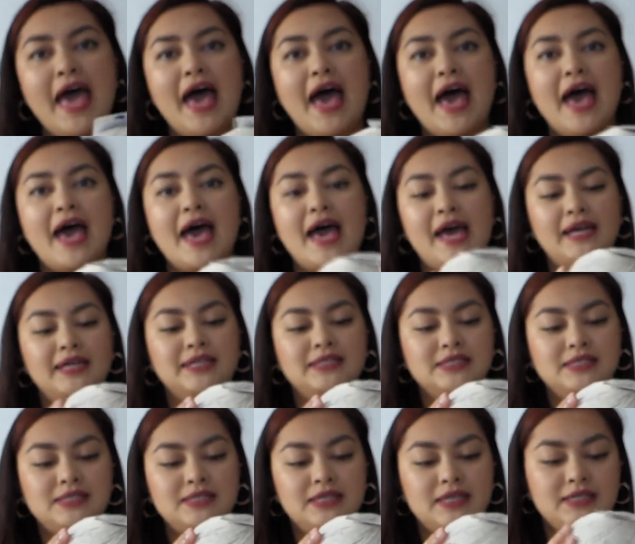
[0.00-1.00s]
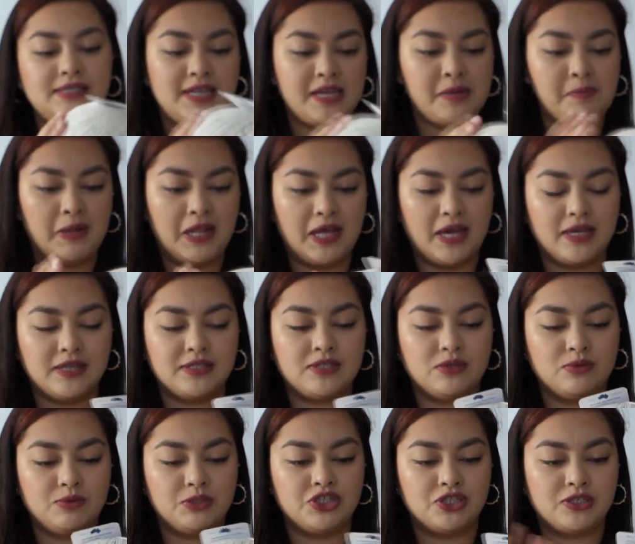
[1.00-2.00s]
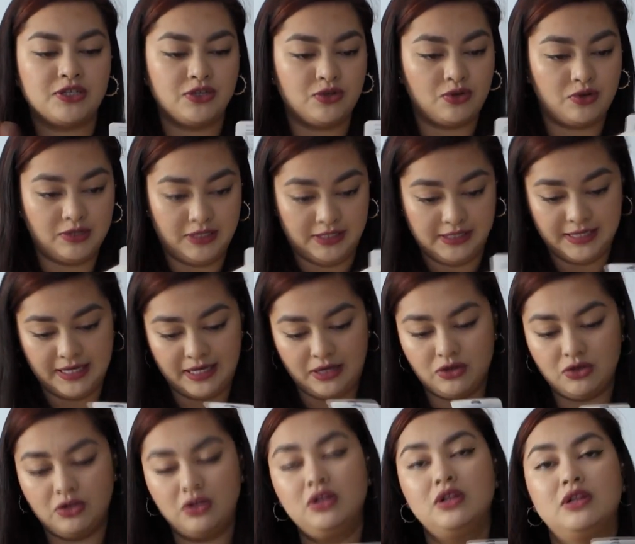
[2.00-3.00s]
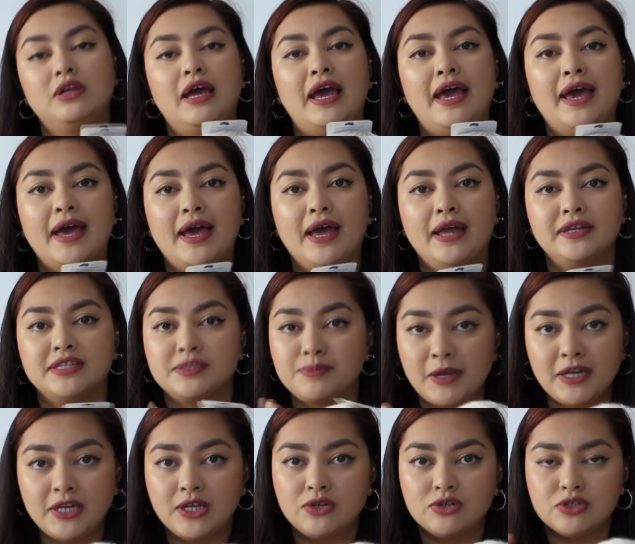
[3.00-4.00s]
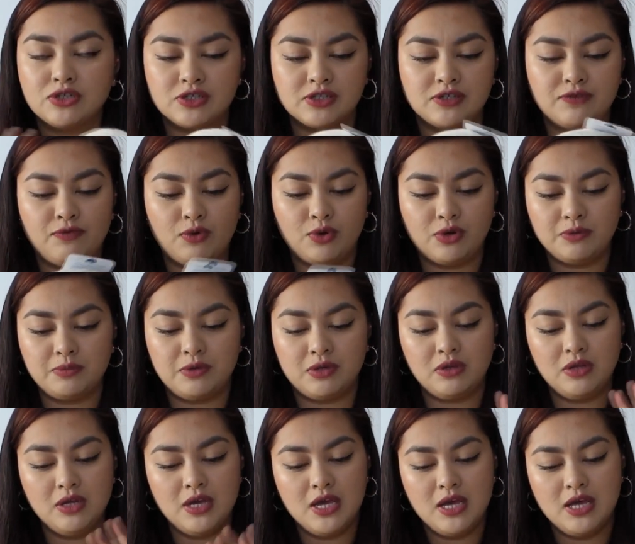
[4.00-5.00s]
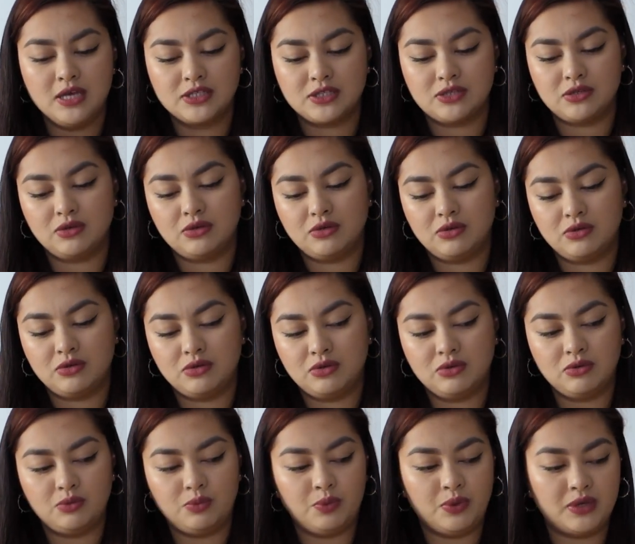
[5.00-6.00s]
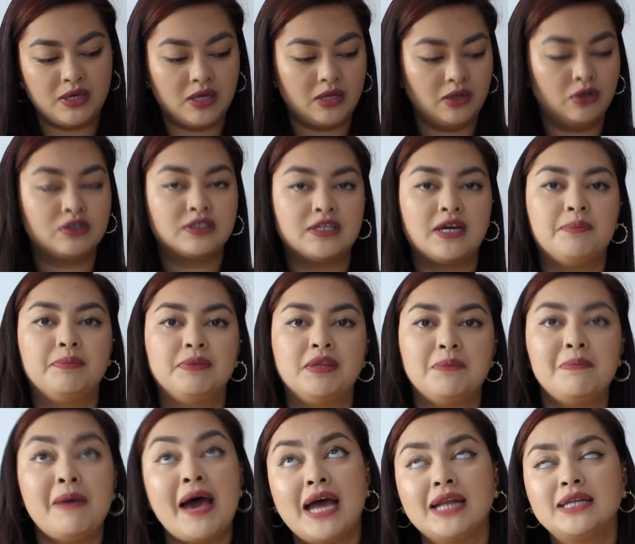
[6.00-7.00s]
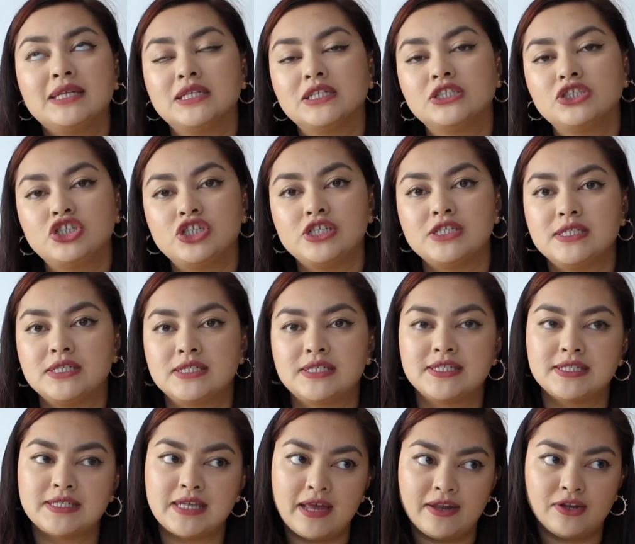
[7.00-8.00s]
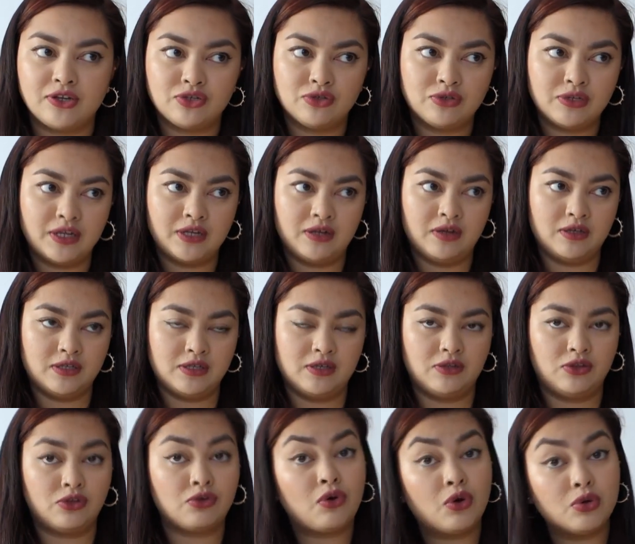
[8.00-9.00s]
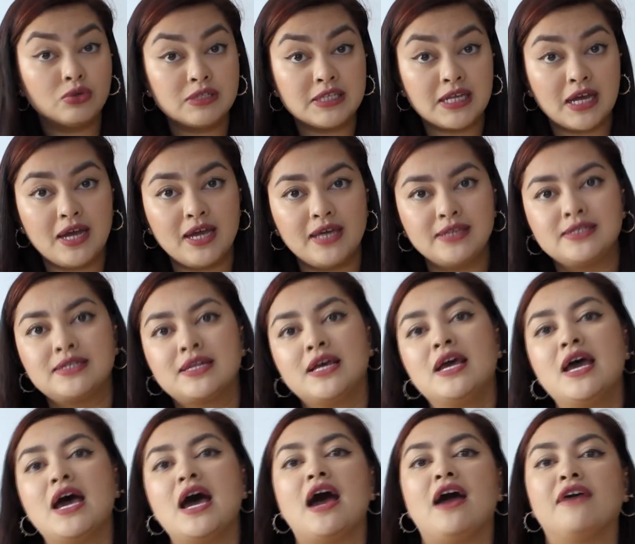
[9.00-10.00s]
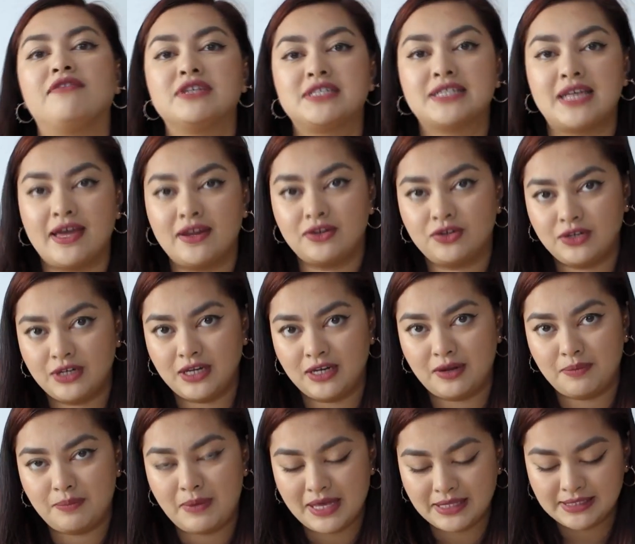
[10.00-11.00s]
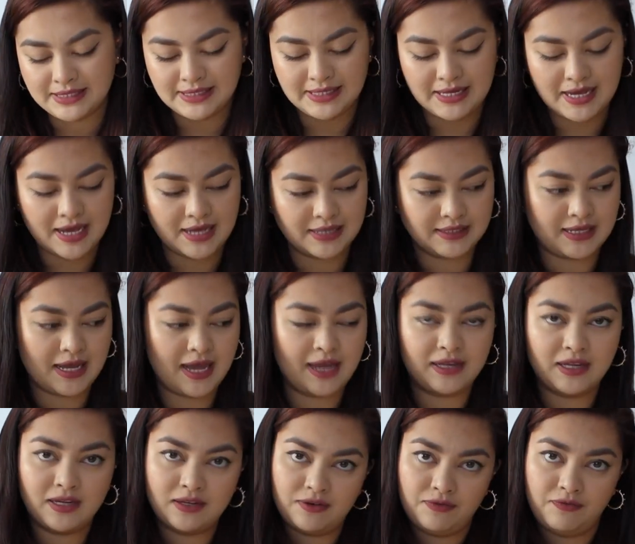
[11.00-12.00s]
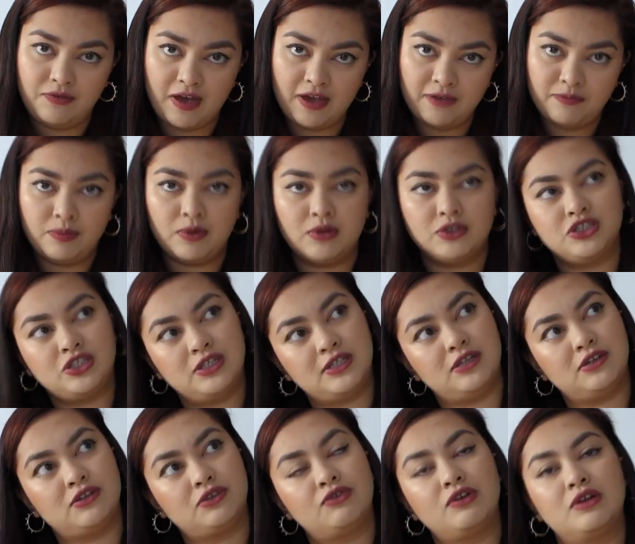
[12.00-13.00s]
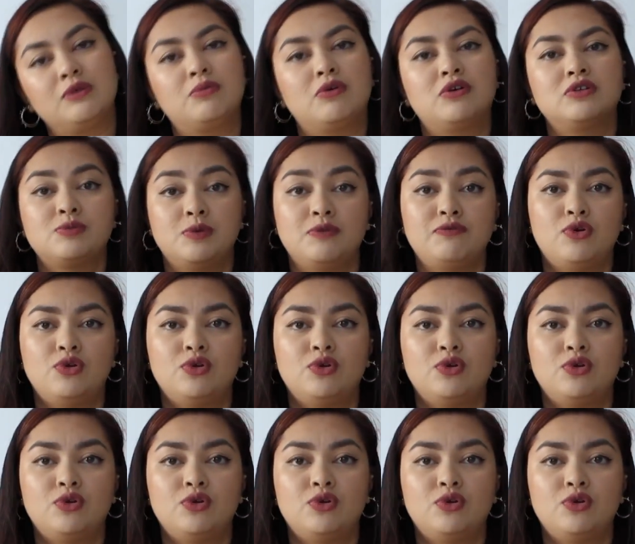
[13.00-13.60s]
and it's 8-ply, so we just need to hold it single. And it's bendigo, so it's affordable. So we looked up the pattern. She's decided to knit a throw size. I've decided to knit a bed size. I needed 5 balls, she needed 3 balls. We've